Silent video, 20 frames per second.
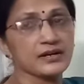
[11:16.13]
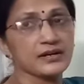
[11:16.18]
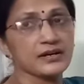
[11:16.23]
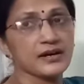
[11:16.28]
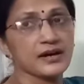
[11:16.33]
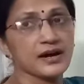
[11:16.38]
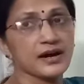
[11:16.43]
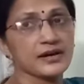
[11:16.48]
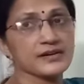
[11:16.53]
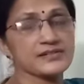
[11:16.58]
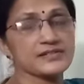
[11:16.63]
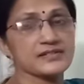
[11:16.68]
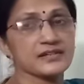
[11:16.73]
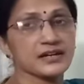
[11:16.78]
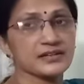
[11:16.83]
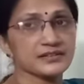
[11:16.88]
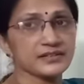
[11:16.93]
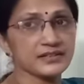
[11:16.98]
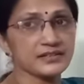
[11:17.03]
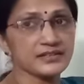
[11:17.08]
at
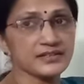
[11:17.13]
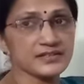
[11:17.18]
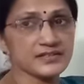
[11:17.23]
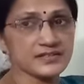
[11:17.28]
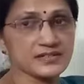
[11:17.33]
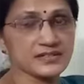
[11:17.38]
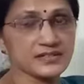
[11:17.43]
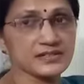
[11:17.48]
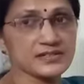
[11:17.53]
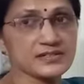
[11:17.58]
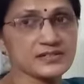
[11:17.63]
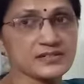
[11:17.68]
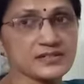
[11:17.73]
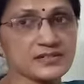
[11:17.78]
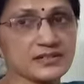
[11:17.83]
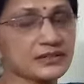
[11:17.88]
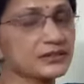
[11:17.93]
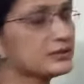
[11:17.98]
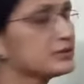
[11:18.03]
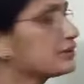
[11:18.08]
certain distance
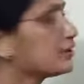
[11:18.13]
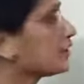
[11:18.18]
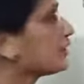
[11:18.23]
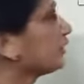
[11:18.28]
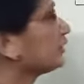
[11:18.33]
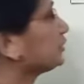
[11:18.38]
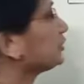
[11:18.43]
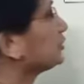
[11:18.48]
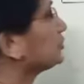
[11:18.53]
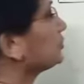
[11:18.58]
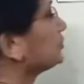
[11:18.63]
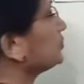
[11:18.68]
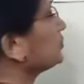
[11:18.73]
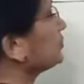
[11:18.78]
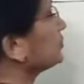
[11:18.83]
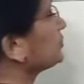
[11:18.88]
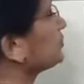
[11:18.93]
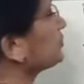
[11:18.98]
d2